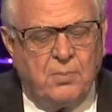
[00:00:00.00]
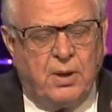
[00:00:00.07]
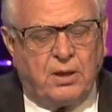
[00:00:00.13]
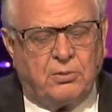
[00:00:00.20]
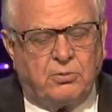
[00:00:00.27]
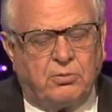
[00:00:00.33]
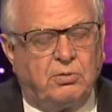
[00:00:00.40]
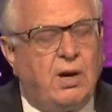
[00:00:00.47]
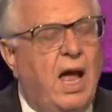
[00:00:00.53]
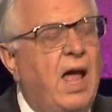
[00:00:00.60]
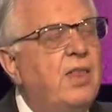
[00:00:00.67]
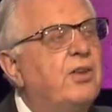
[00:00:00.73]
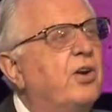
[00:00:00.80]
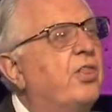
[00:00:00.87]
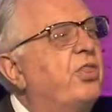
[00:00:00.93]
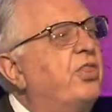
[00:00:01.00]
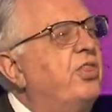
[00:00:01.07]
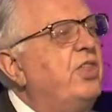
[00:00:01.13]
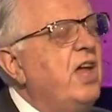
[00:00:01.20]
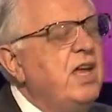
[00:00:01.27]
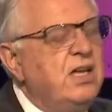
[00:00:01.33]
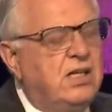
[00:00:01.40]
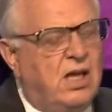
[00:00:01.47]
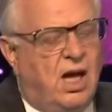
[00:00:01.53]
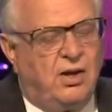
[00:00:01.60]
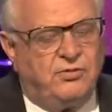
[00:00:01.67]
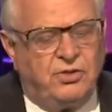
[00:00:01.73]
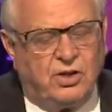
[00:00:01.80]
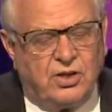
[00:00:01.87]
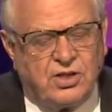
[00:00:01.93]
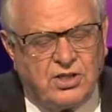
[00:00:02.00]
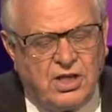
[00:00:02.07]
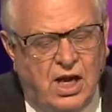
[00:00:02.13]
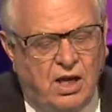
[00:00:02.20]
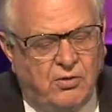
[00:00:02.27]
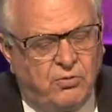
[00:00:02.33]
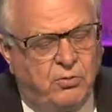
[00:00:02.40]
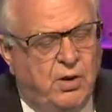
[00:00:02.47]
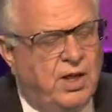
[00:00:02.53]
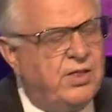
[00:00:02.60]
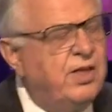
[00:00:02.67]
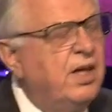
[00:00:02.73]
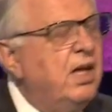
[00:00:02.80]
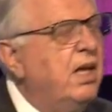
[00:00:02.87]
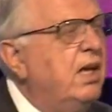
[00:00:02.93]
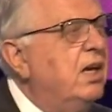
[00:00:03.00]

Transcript: but rather think of yourself with,